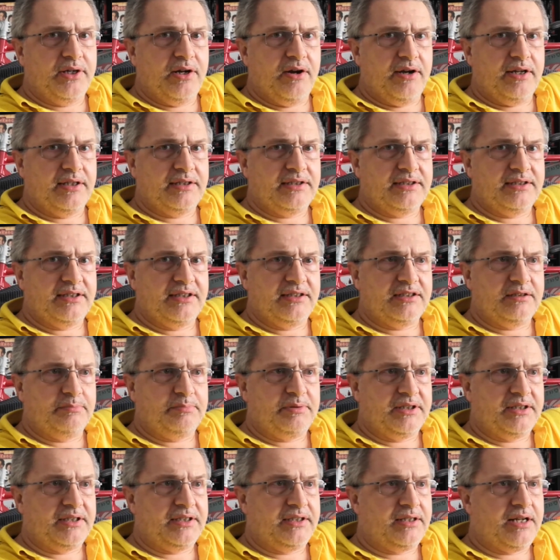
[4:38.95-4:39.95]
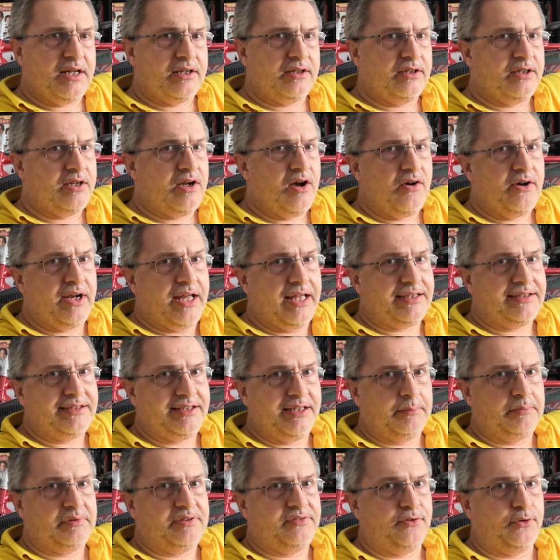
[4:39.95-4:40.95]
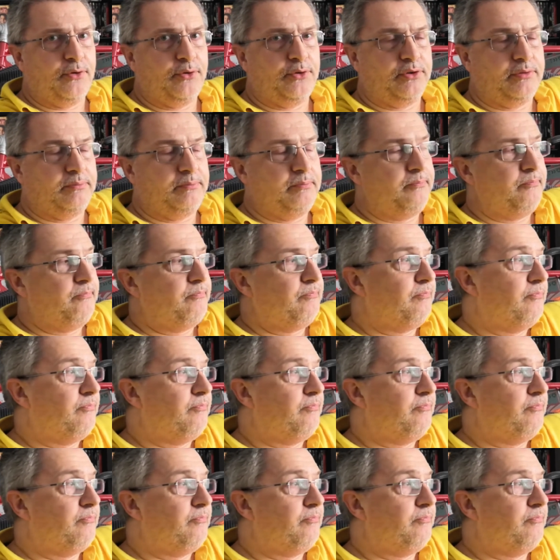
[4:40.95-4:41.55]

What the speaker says: irons since I've been here, and I can't get tips for them.